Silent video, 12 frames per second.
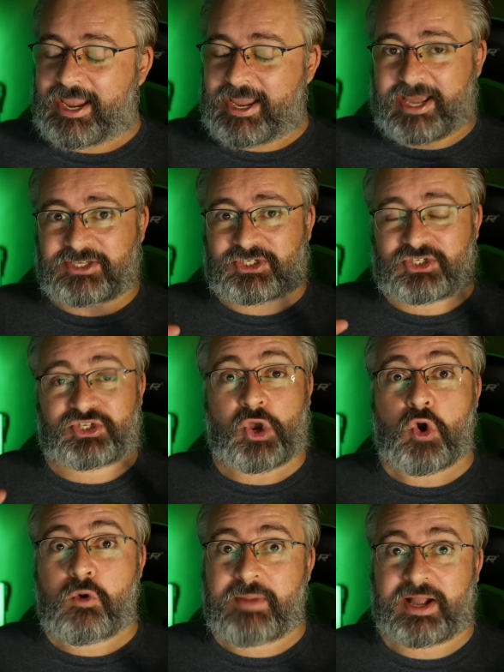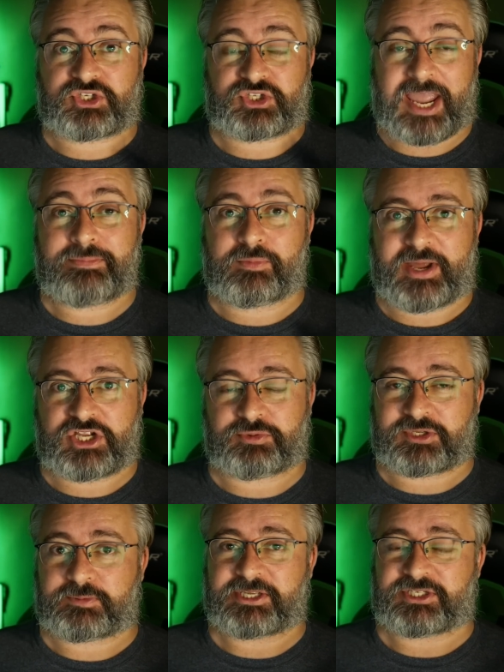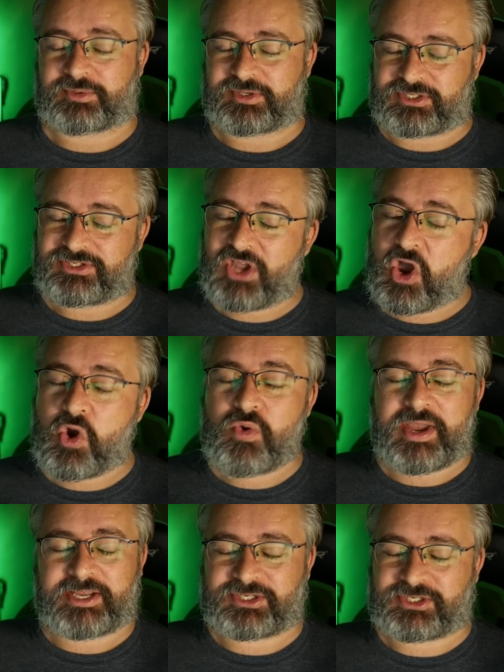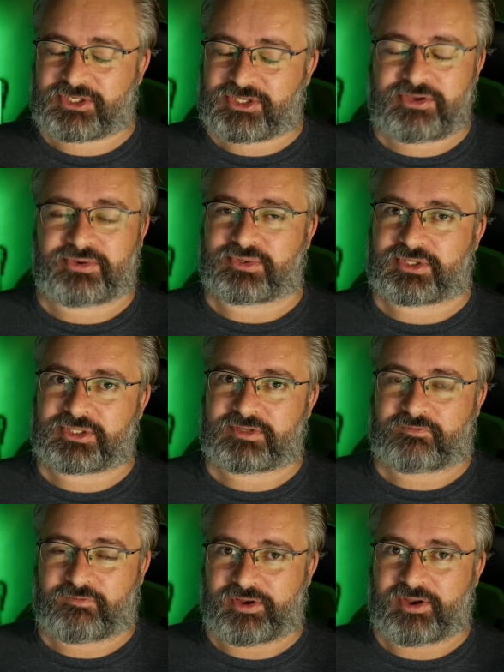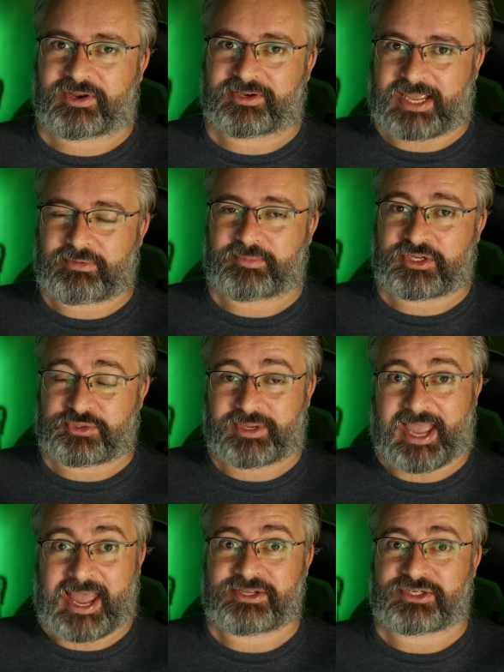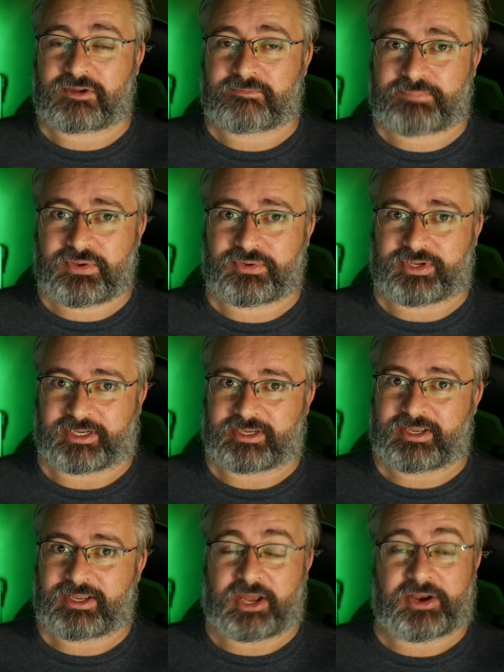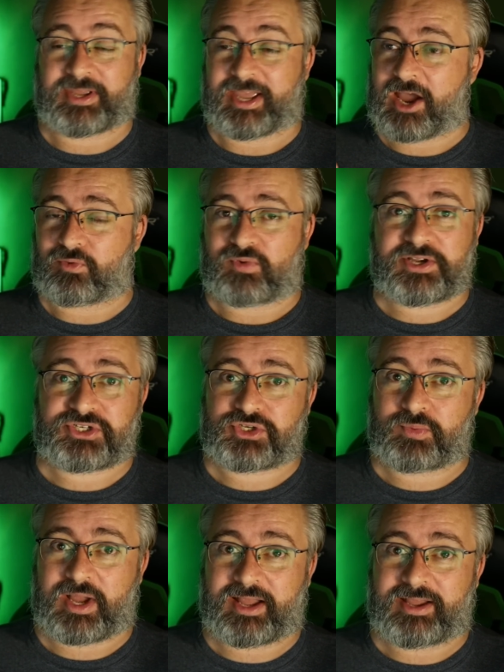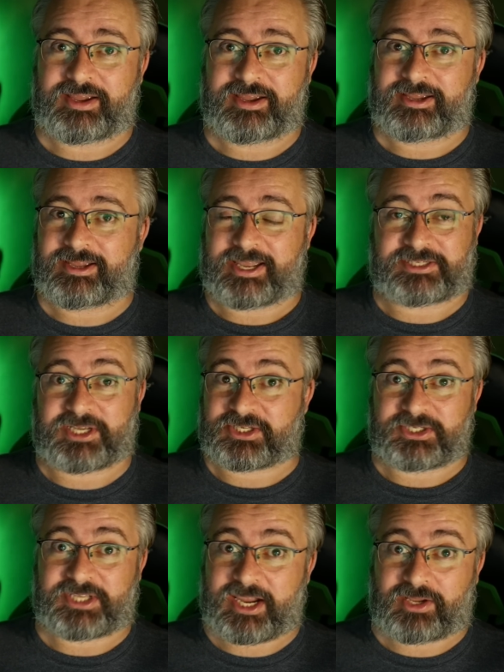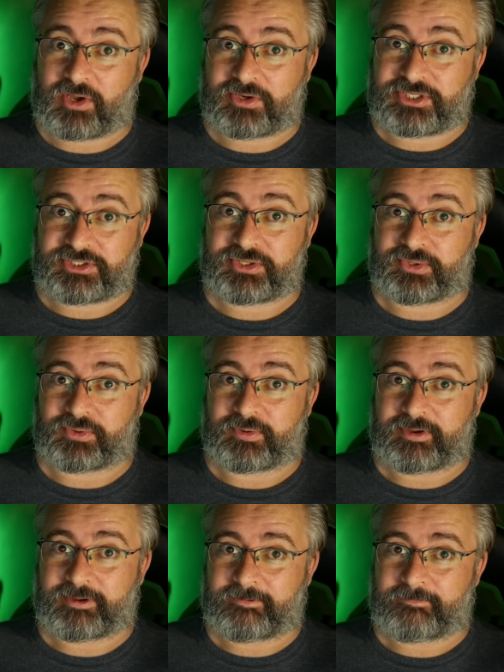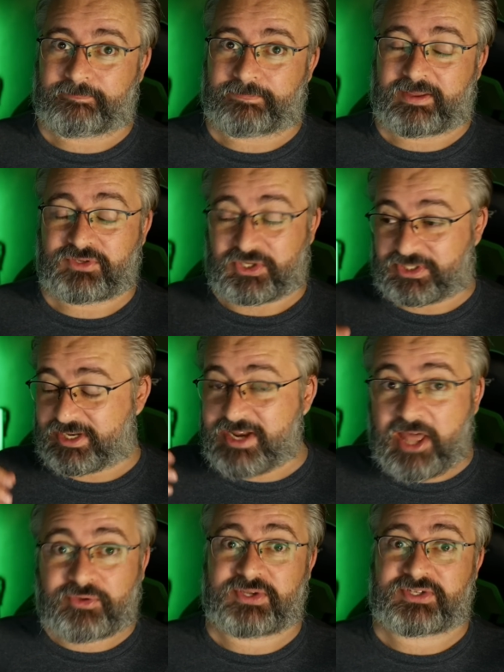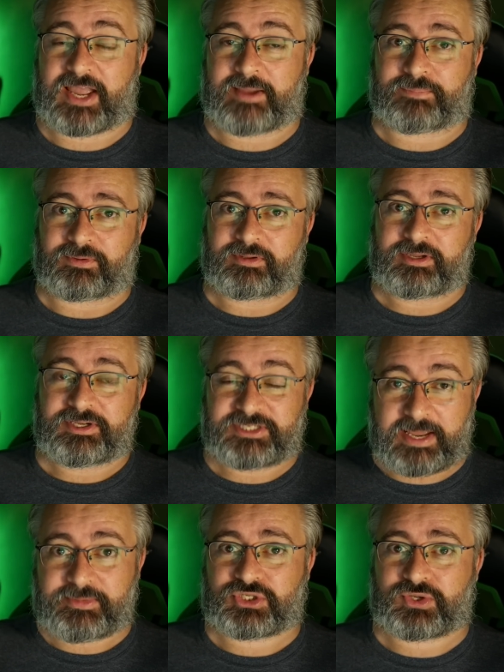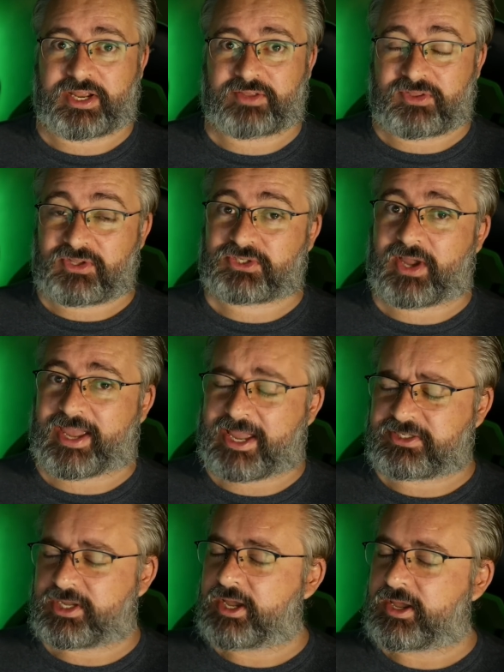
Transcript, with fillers: It has so much cable management space. There is no excuse for not cable managing as you're building. I don't care how rushed you are, it doesn't take long to do. Just another example demonstrating that this guy has